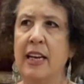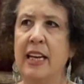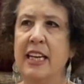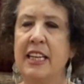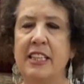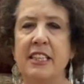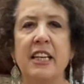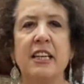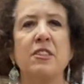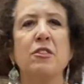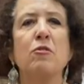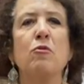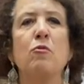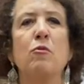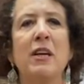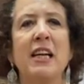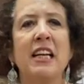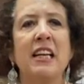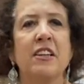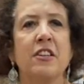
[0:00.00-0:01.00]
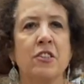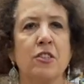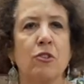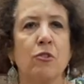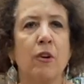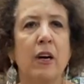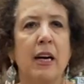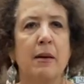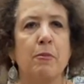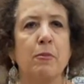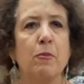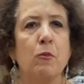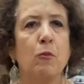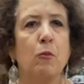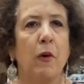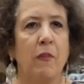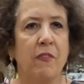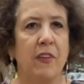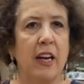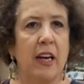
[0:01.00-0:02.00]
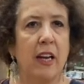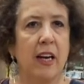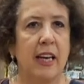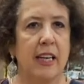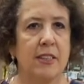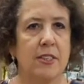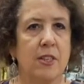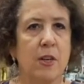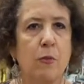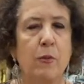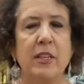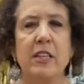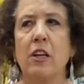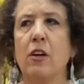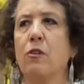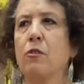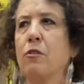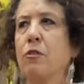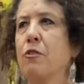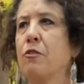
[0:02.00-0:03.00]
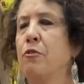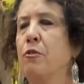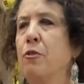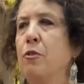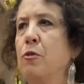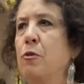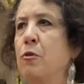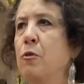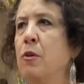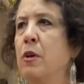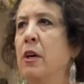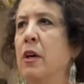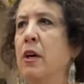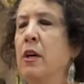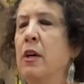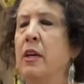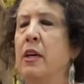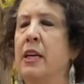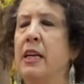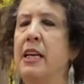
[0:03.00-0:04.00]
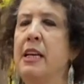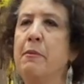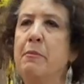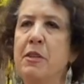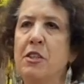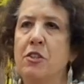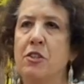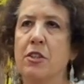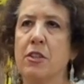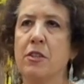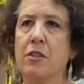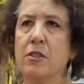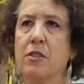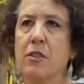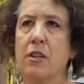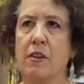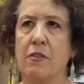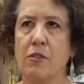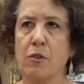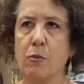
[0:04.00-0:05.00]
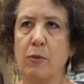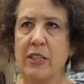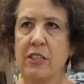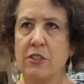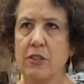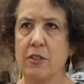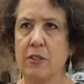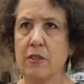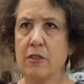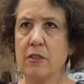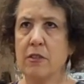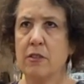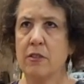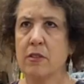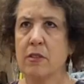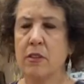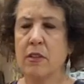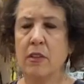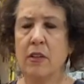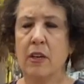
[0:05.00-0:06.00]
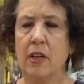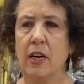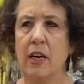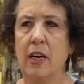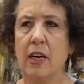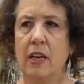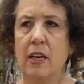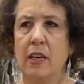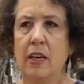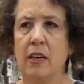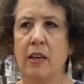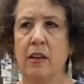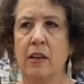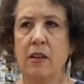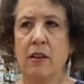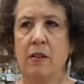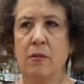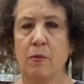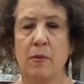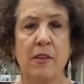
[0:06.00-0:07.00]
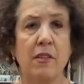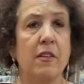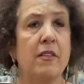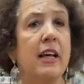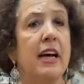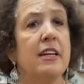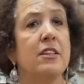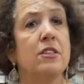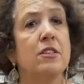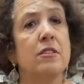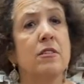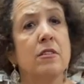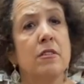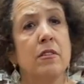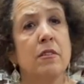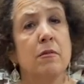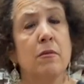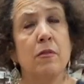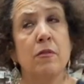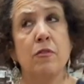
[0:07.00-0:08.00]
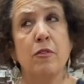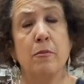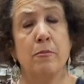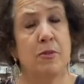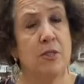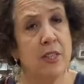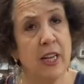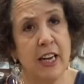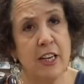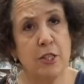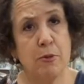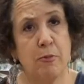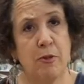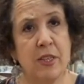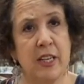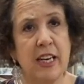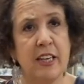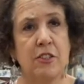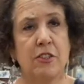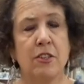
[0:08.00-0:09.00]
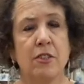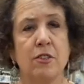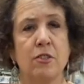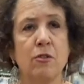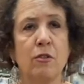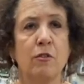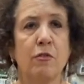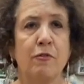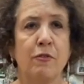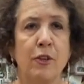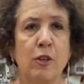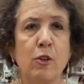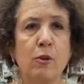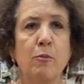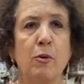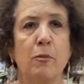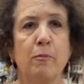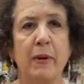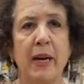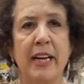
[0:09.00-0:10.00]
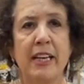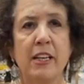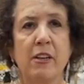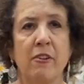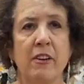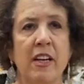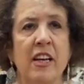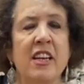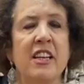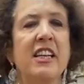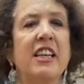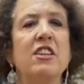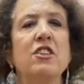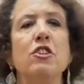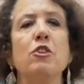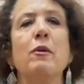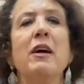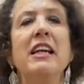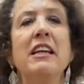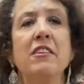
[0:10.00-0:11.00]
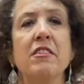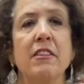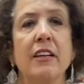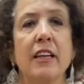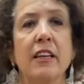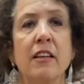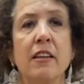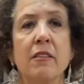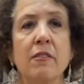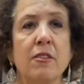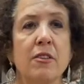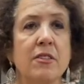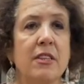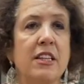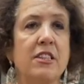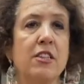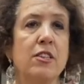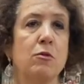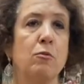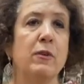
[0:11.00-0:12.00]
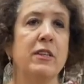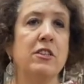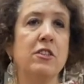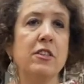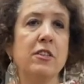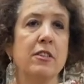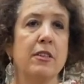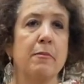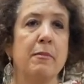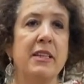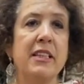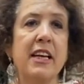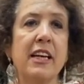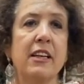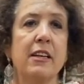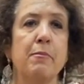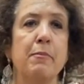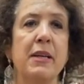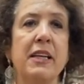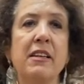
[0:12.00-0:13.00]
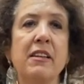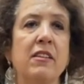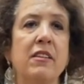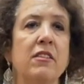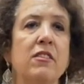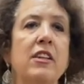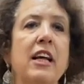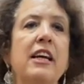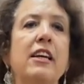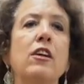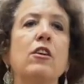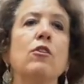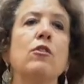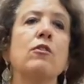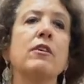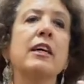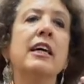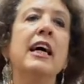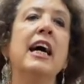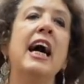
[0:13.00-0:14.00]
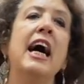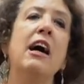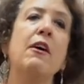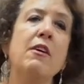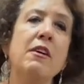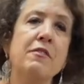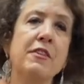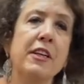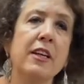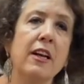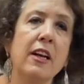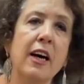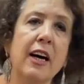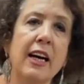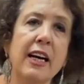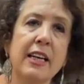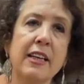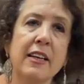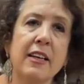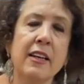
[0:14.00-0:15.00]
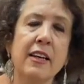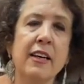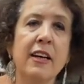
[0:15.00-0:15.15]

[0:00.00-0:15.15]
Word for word: it doesn't really describe what they're like. So when you look through images of the witches, uh, whether that's from stage productions or film or painting or you can do anything because they're just witches. I mean, they can be they can look however you like,